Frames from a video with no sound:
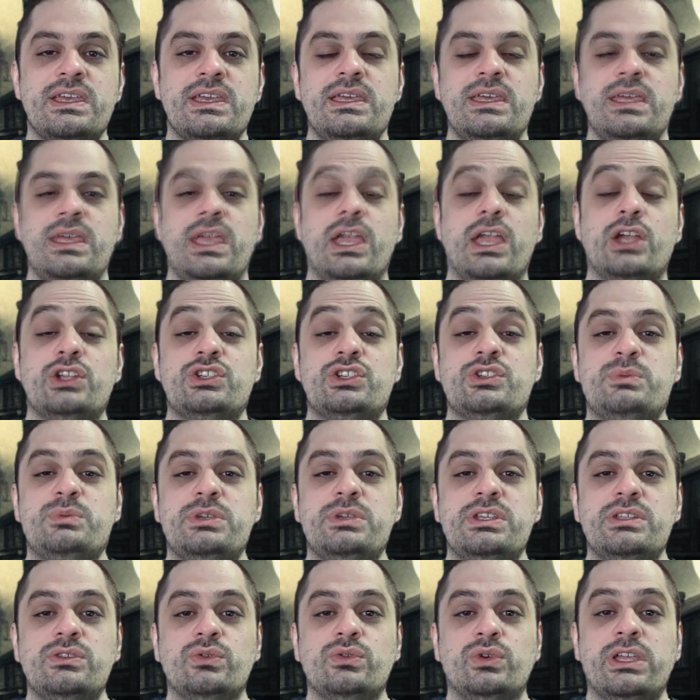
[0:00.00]
It could just
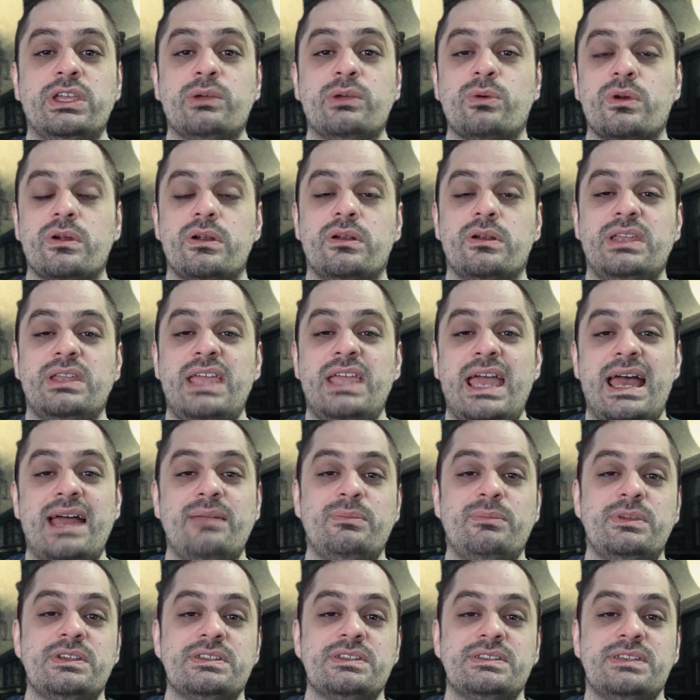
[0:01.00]
be dual keyword
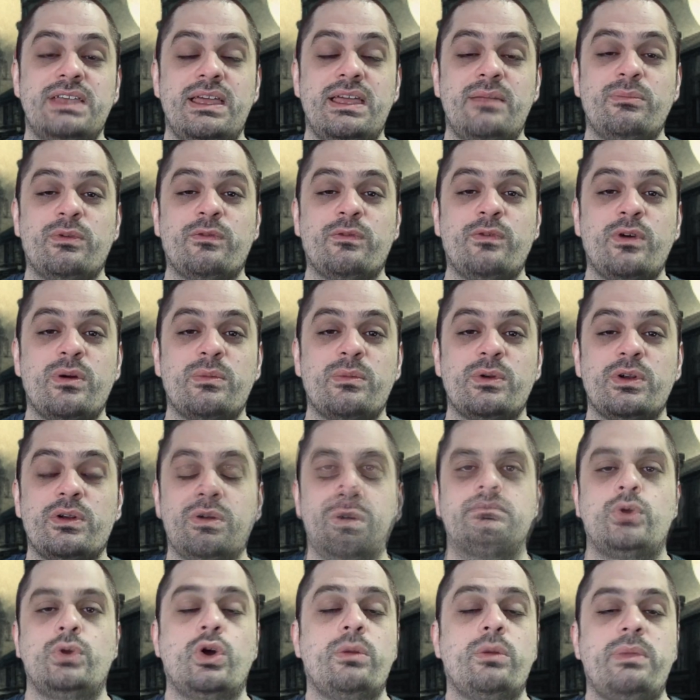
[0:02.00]
Cadmus and Performer,
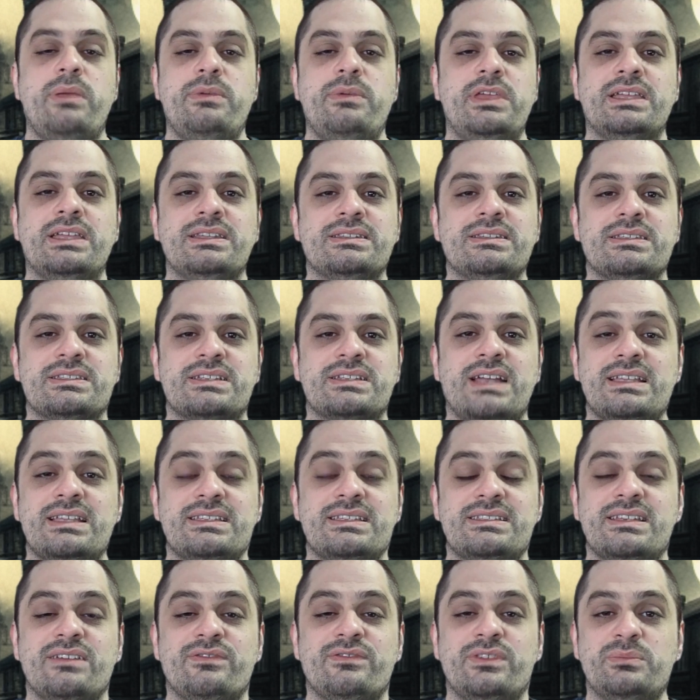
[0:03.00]
or maybe it can disguise
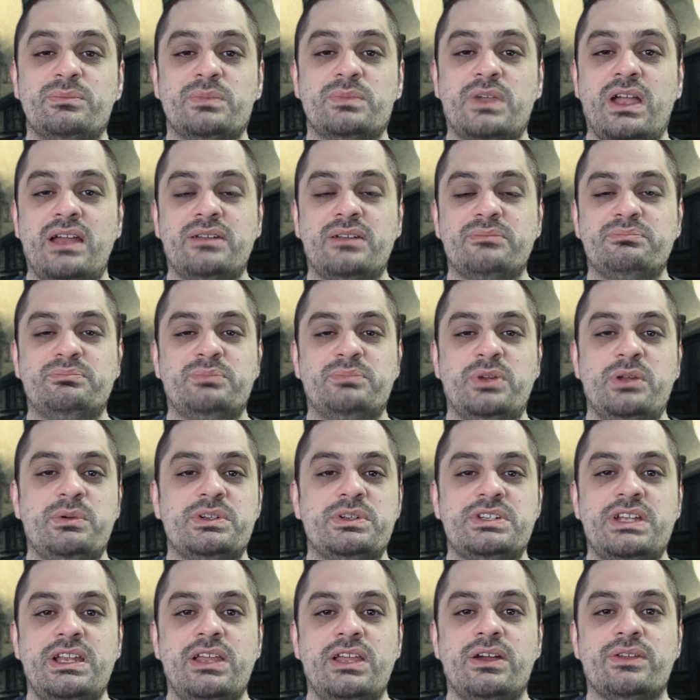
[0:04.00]
itself in kind of pretty much
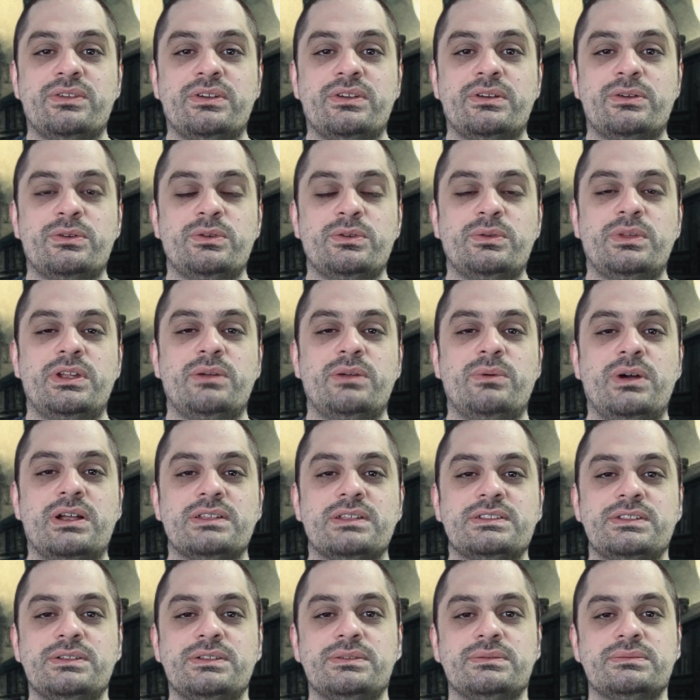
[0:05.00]
any other crew that it wants
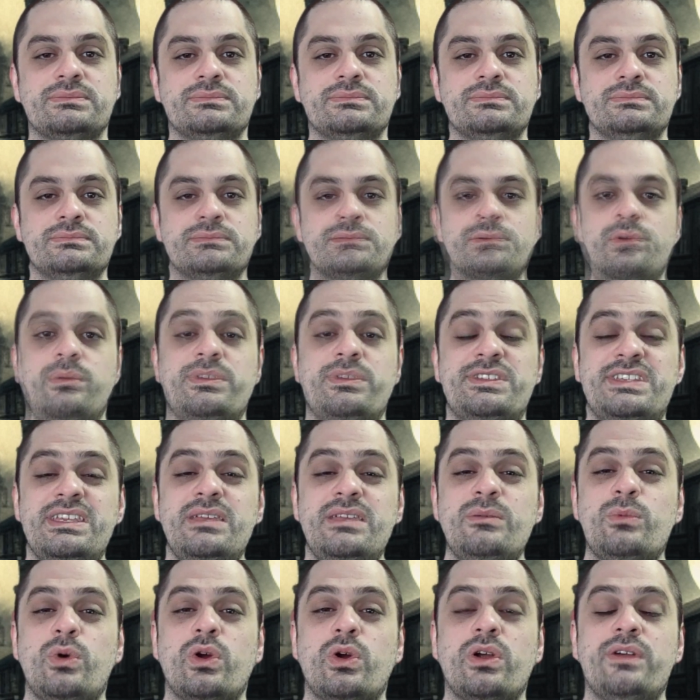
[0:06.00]
to. We've been
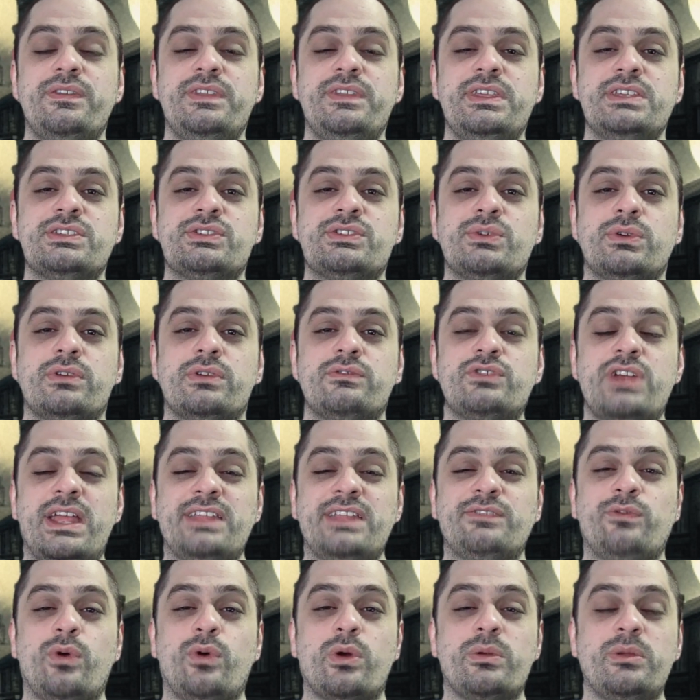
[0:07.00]
seeing more of these sort of
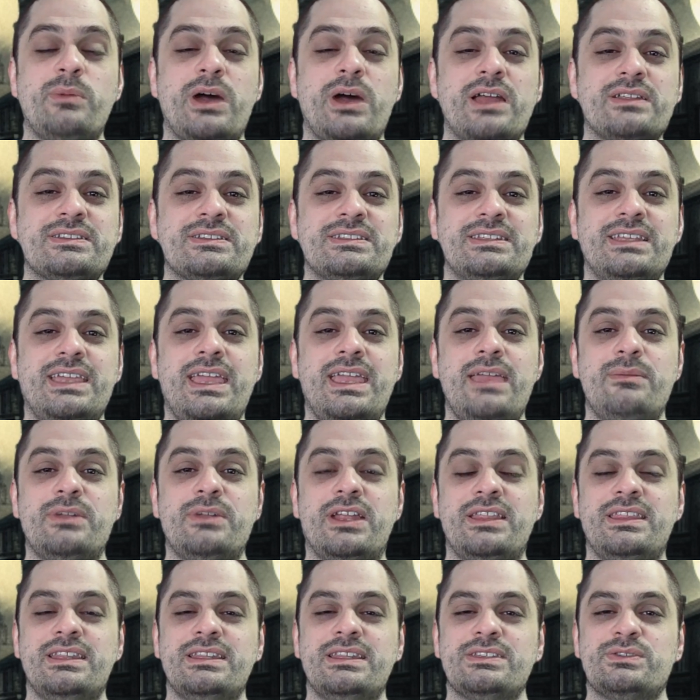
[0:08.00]
transforming models to the game, and I
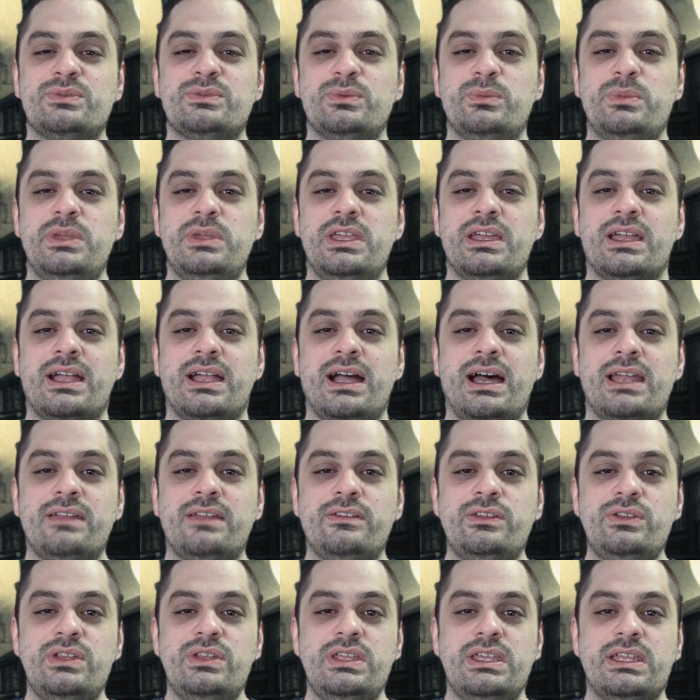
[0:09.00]
think this would be a kind of
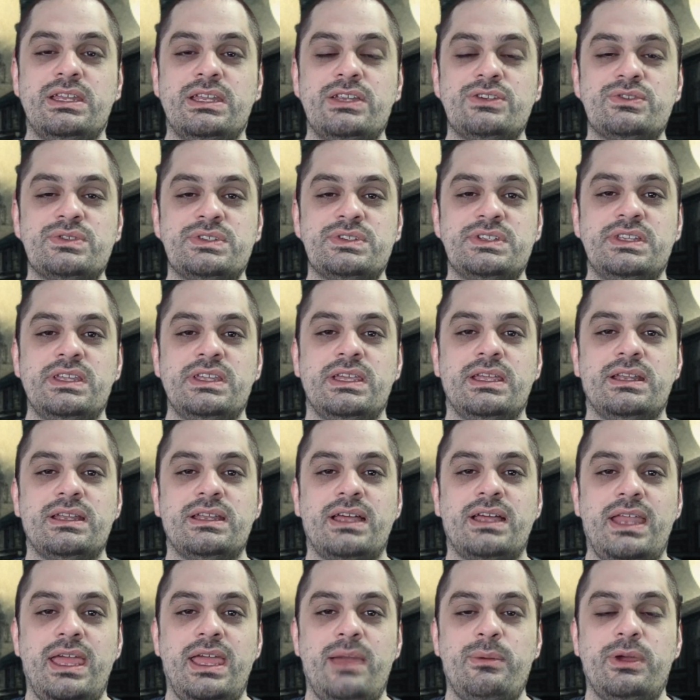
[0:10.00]
unique and interesting
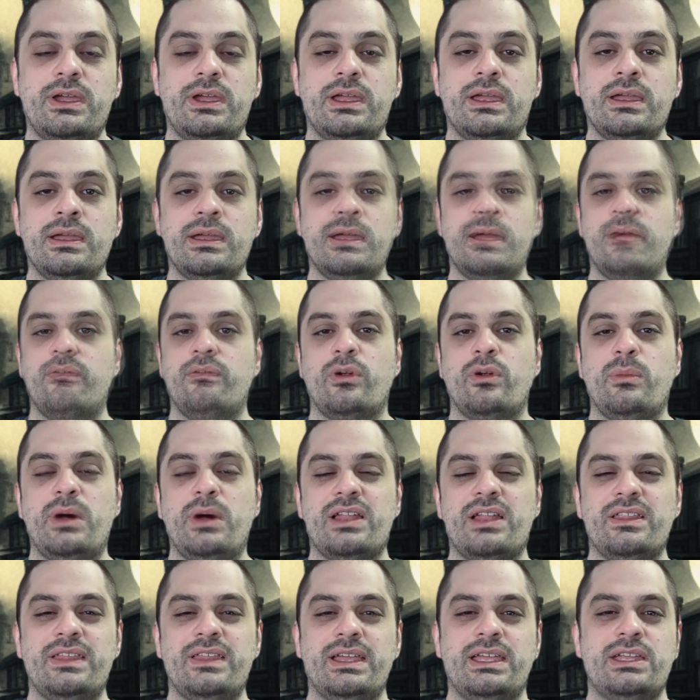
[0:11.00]
dynamic for a
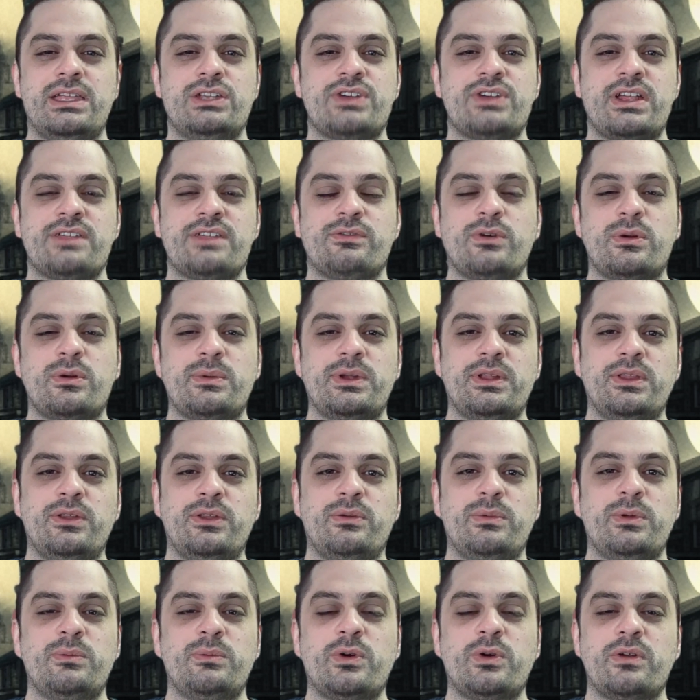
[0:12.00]
model that can transform in a little
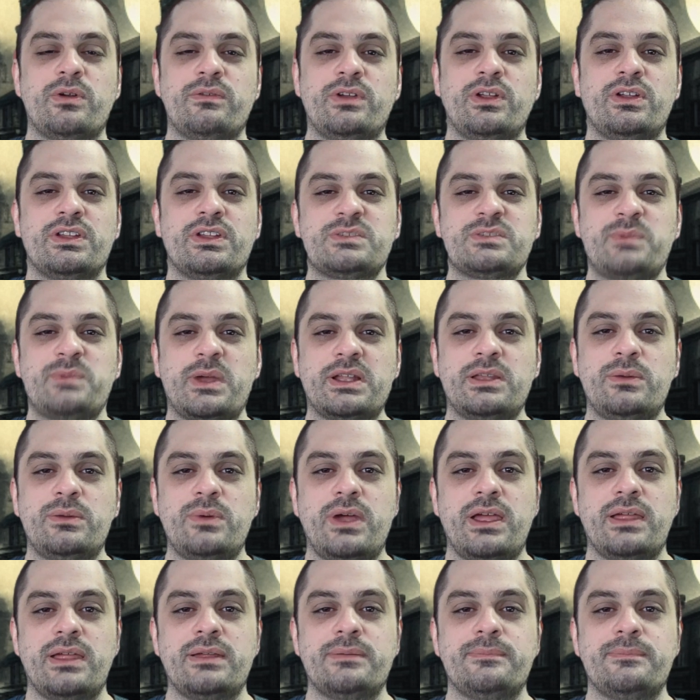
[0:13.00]
bit more of an unexpected way.